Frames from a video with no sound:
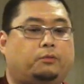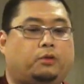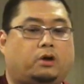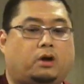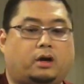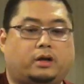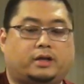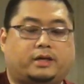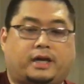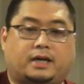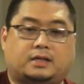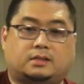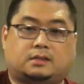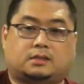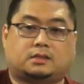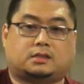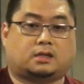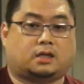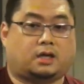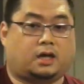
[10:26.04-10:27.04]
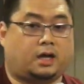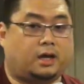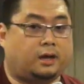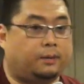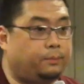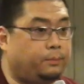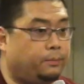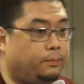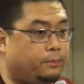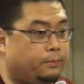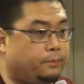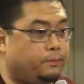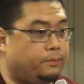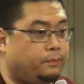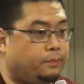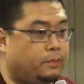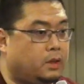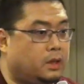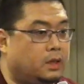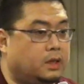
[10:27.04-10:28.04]
where our guests come,
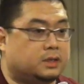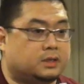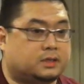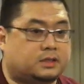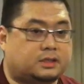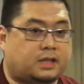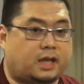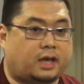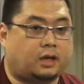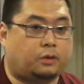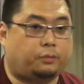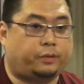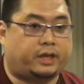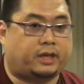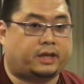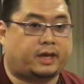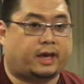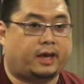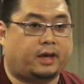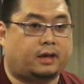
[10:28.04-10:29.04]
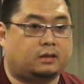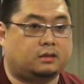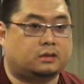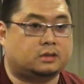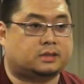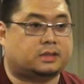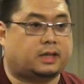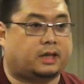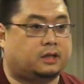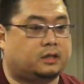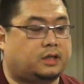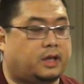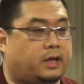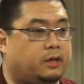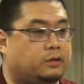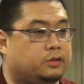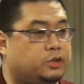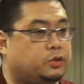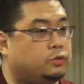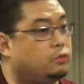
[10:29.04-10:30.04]
stay a weekend, stay a day
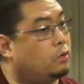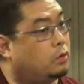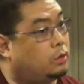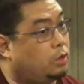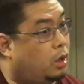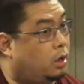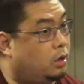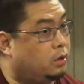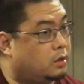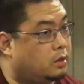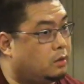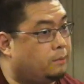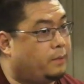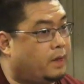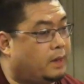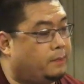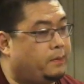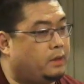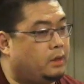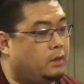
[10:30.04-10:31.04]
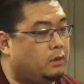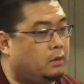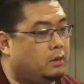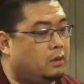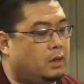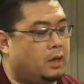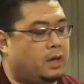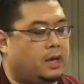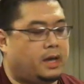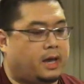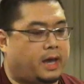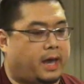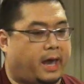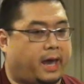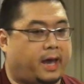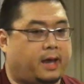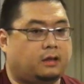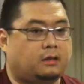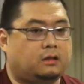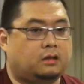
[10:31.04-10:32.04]
or two or longer, maybe,
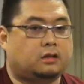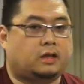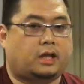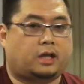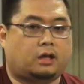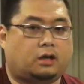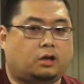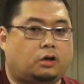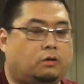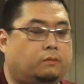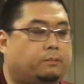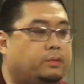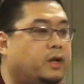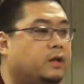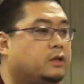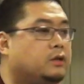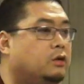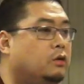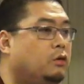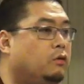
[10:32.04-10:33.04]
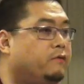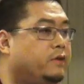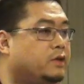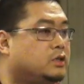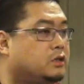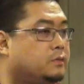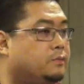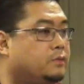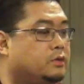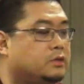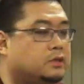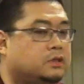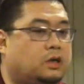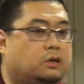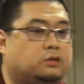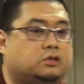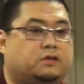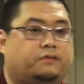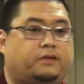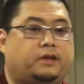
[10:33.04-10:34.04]
and they can go and pluck their own vegetables,
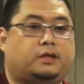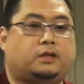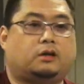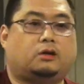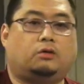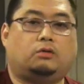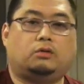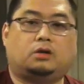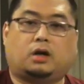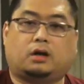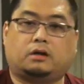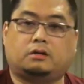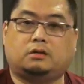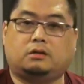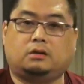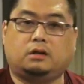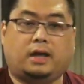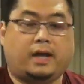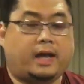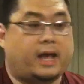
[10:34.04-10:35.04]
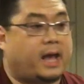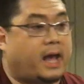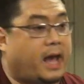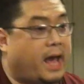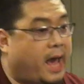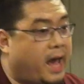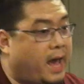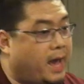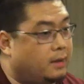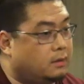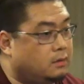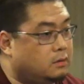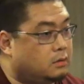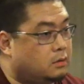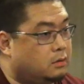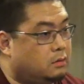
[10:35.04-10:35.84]
cultivate their own garden, and